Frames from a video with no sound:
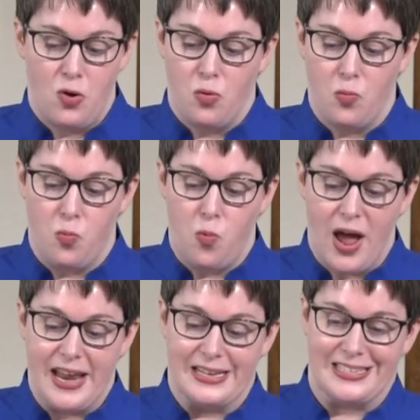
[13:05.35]

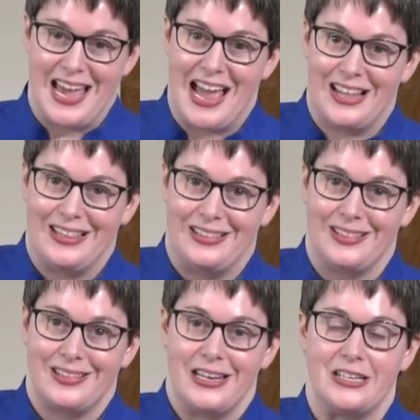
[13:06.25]
what exact
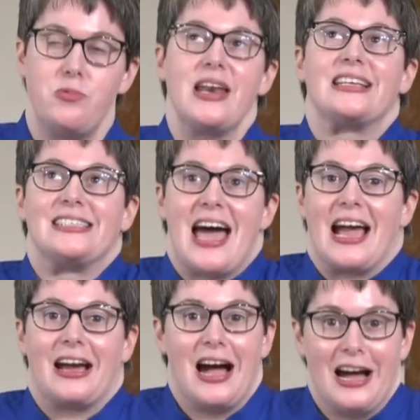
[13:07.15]

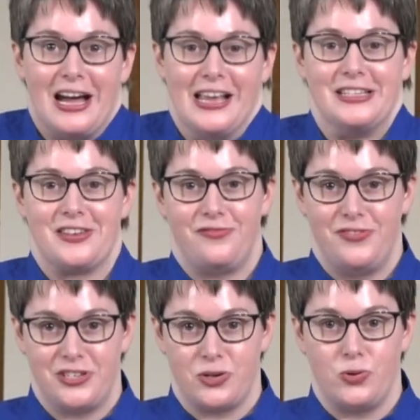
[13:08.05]
kinds of
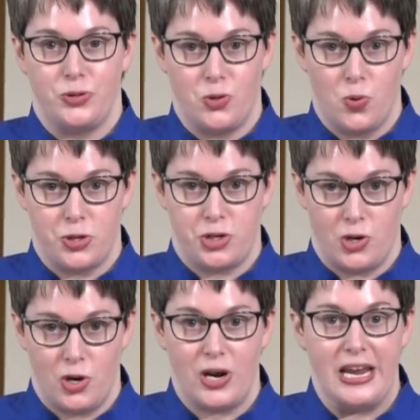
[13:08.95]
physical
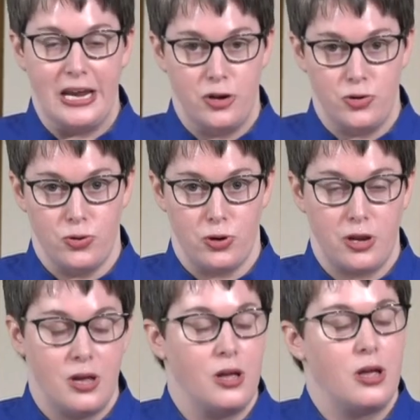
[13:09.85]
torture he endured,
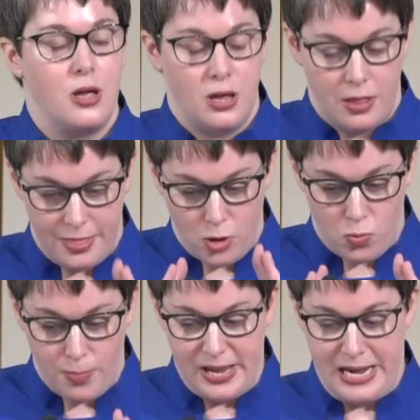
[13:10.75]
there
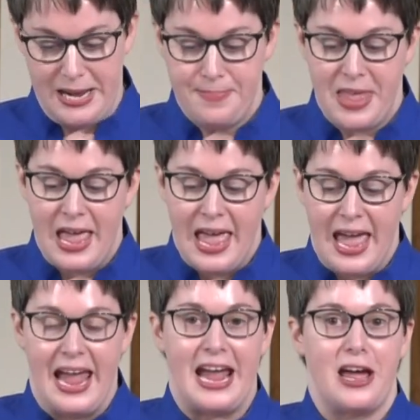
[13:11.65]
were many,
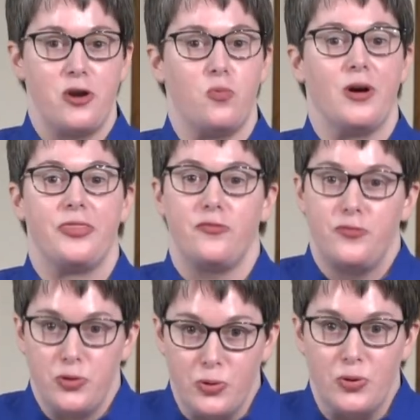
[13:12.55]
and what the
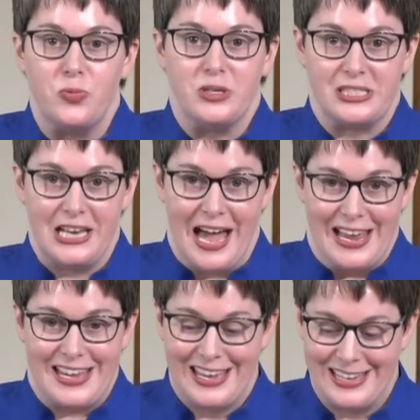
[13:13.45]
food was
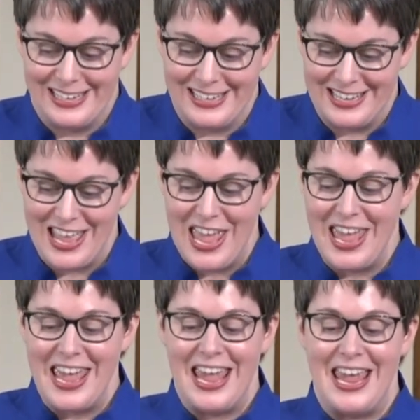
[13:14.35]
like.
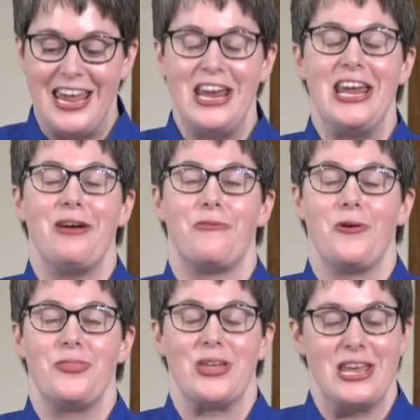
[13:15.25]
He
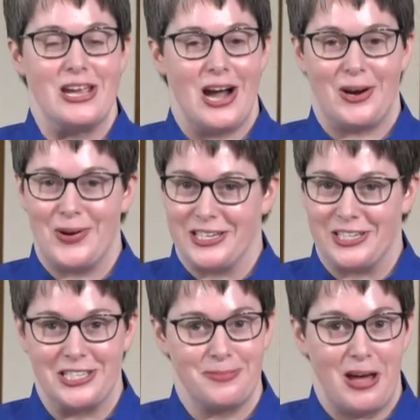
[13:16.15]
wrote that he got
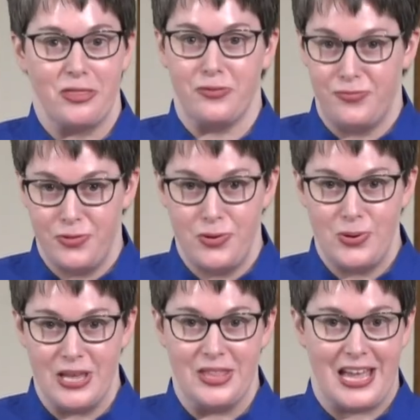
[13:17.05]
questions about the food
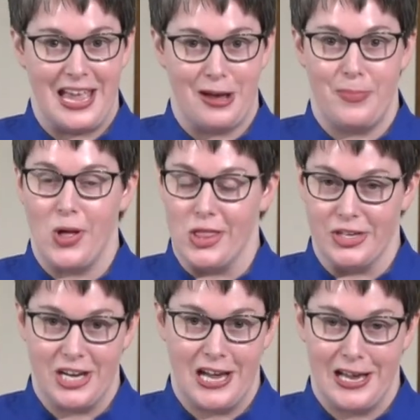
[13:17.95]
in the camp all the
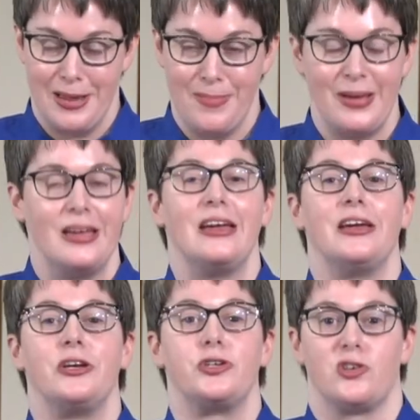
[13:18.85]
time,
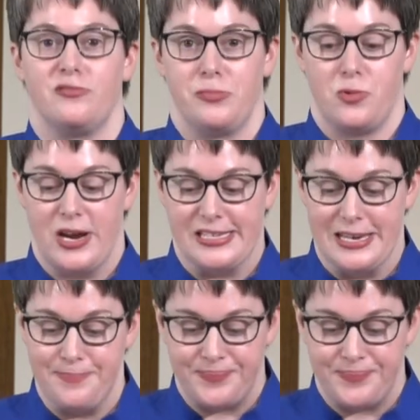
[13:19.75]
drove him crazy.